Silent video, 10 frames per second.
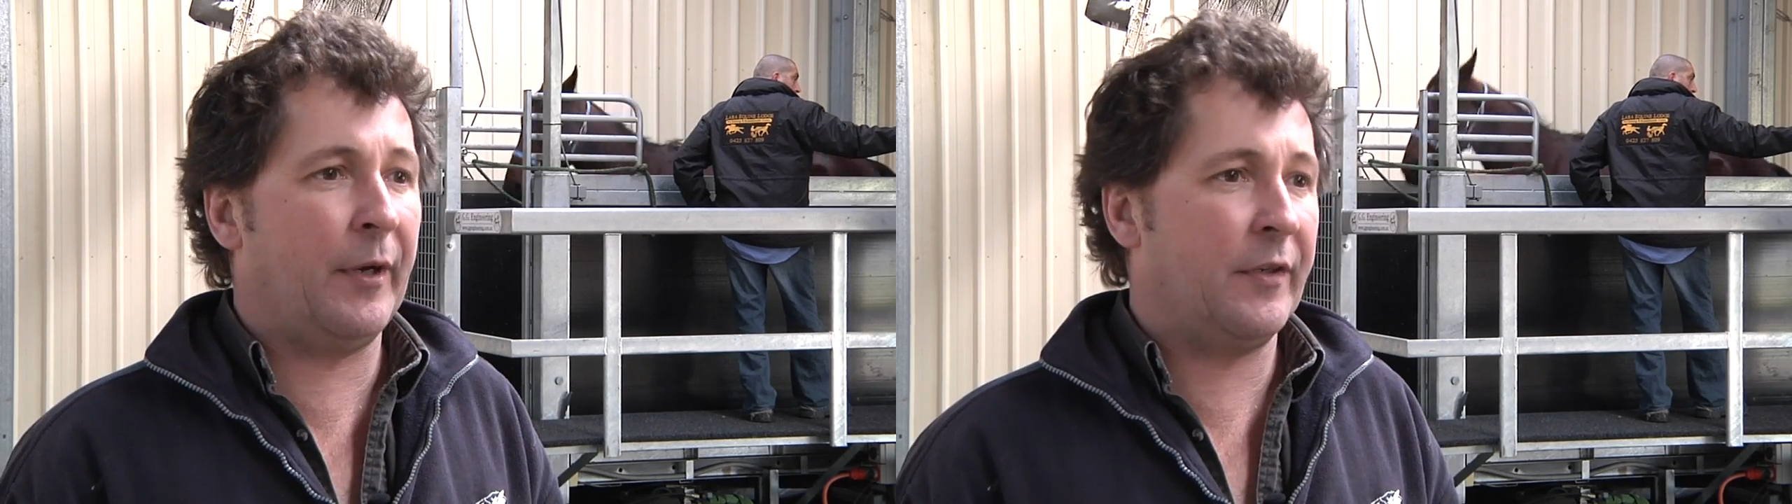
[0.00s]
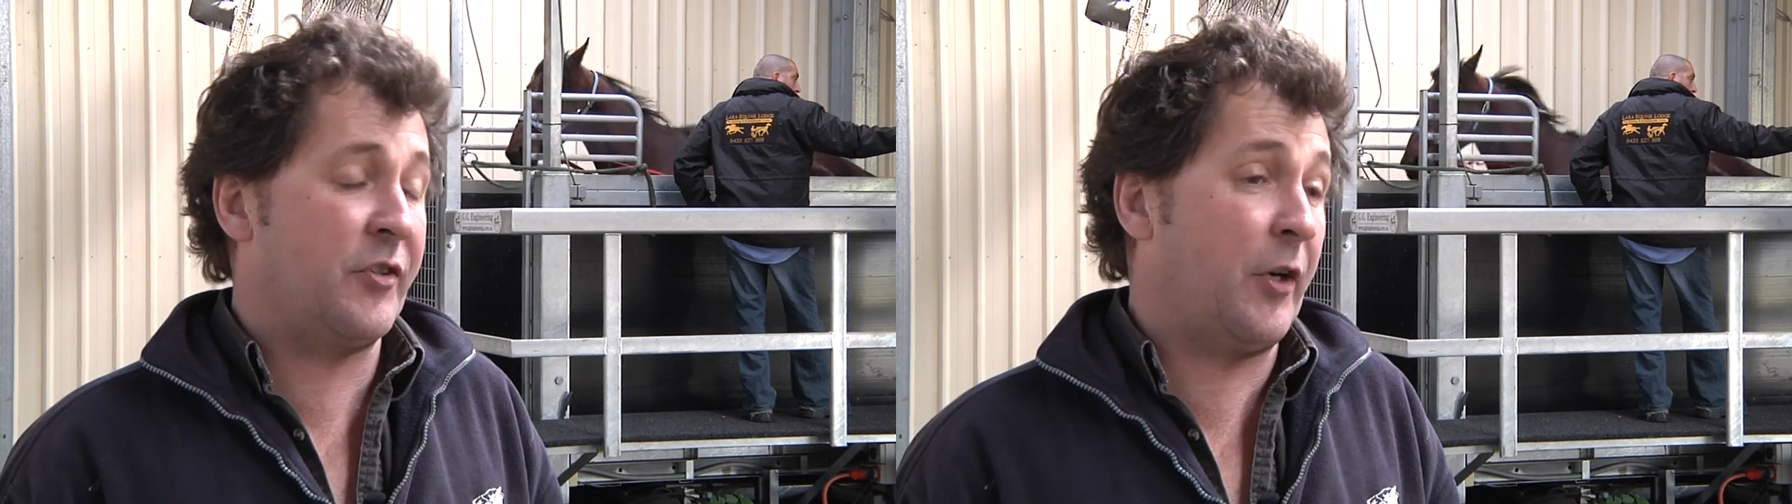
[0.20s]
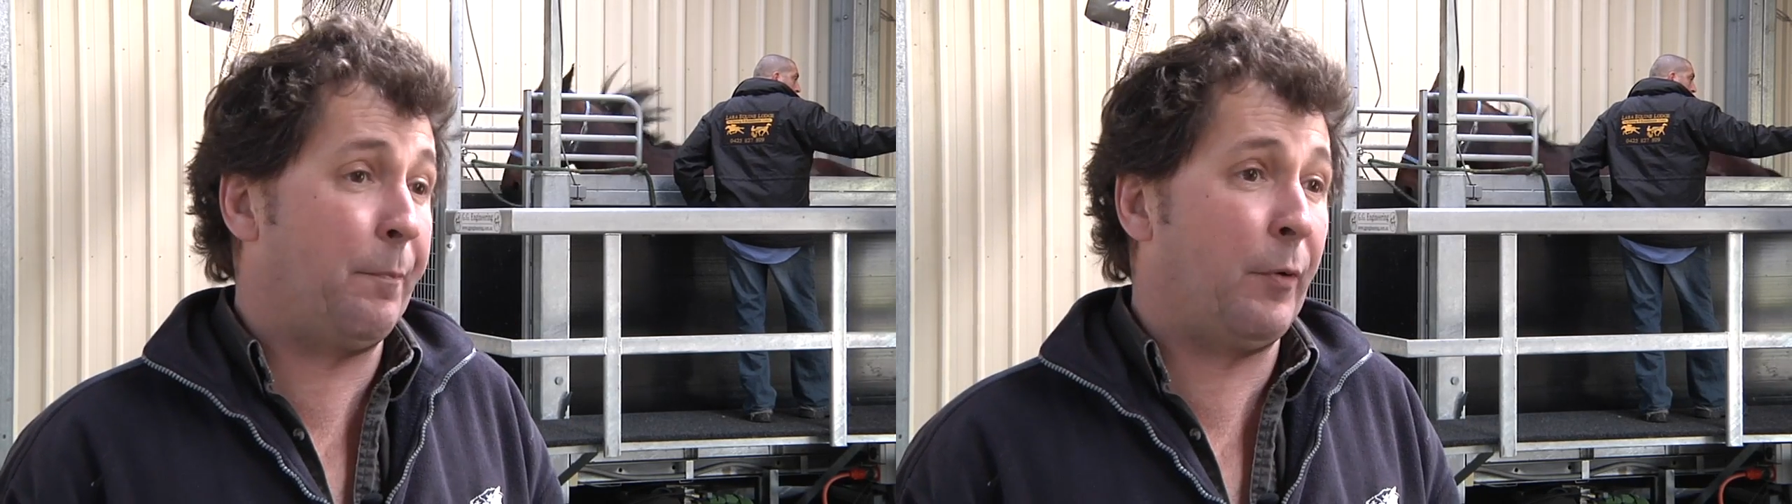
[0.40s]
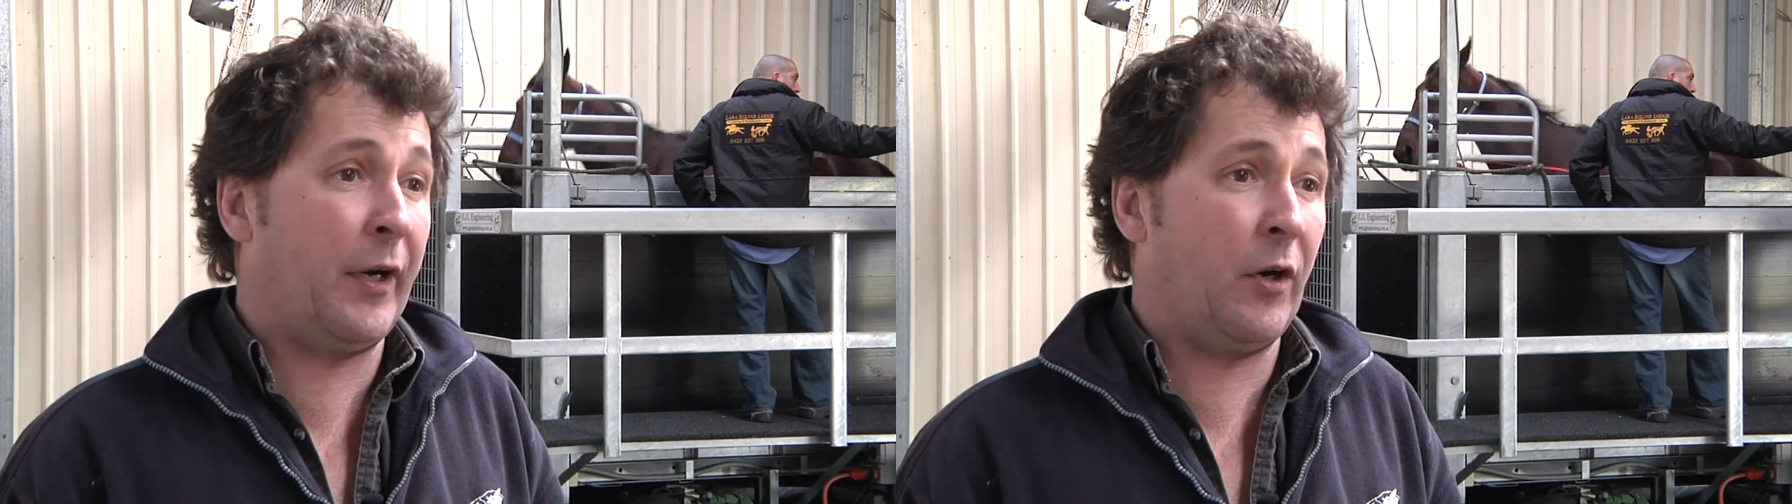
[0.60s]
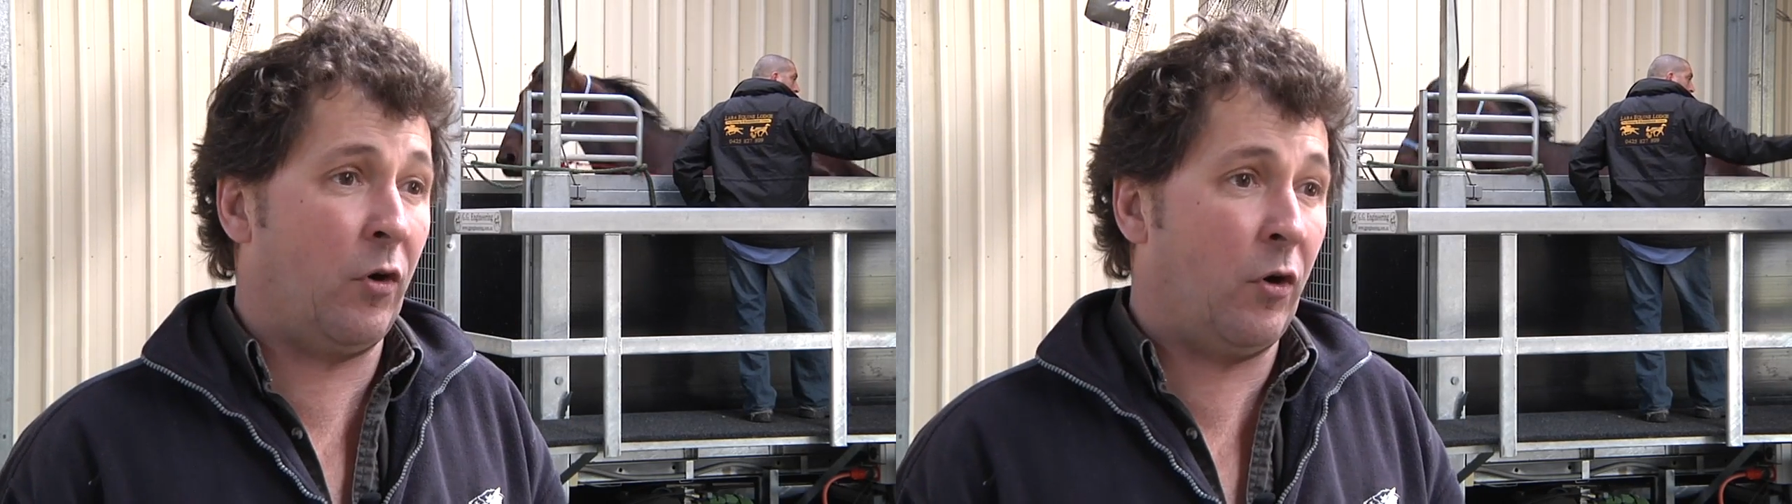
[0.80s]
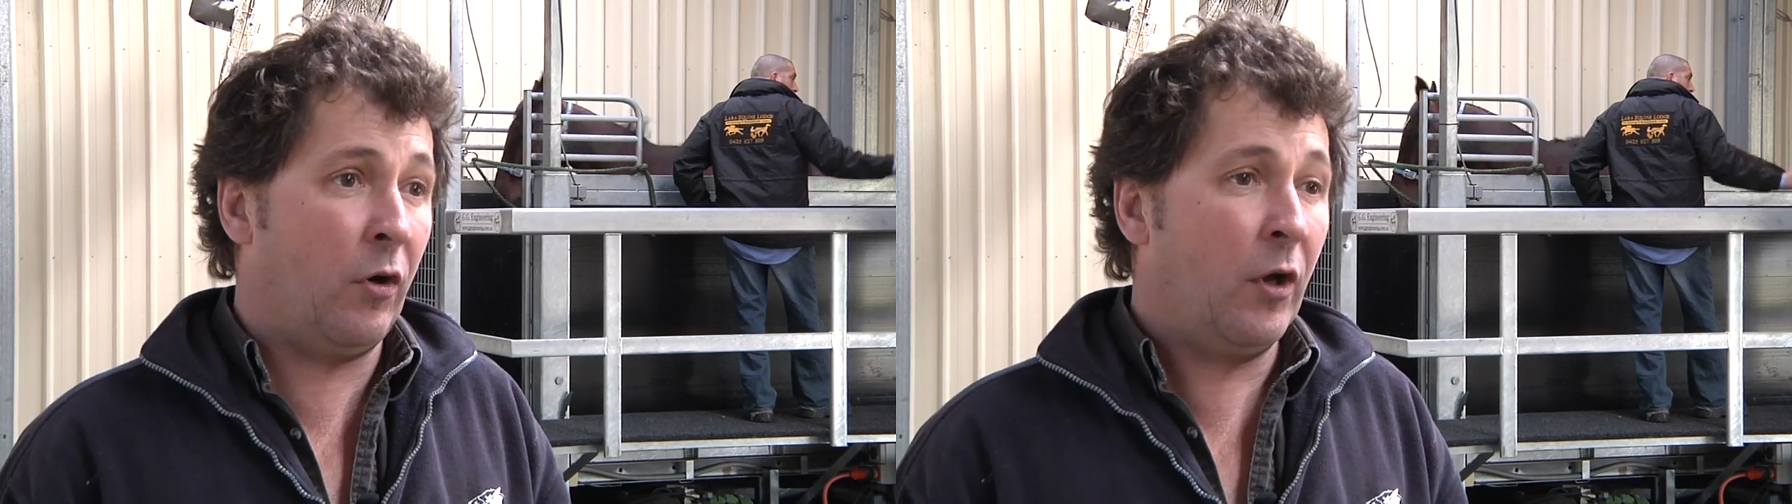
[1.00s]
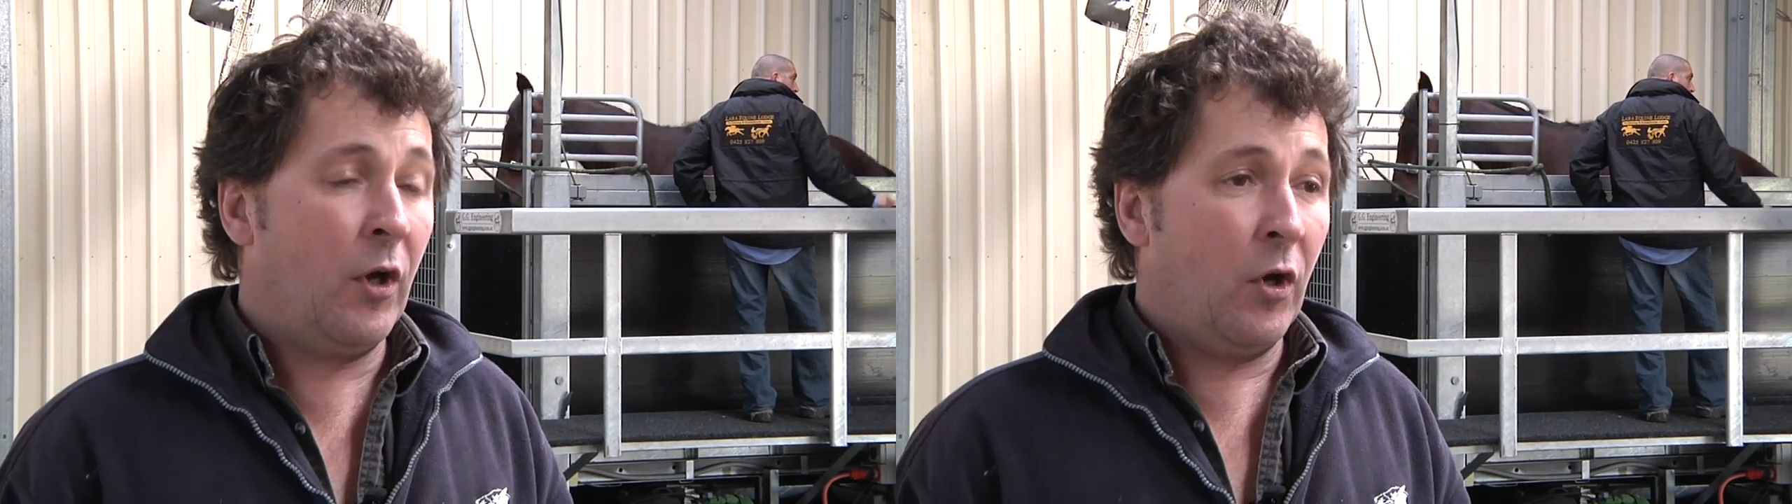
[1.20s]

bit slippery or